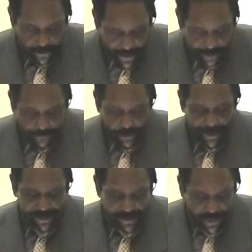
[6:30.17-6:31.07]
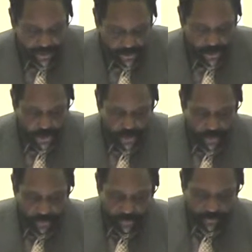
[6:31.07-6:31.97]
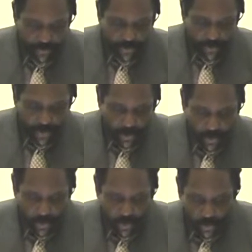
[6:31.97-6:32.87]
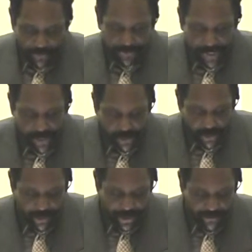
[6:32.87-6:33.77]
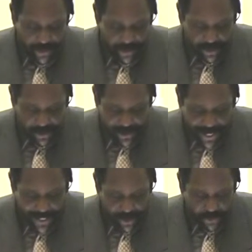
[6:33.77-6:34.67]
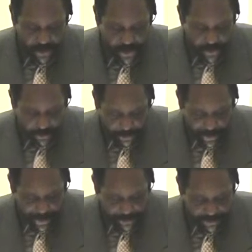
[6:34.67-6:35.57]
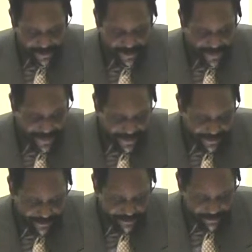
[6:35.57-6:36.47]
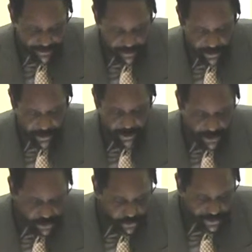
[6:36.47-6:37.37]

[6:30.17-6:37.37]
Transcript: Therefore I say unto you, what things soever you desire when you pray, believe that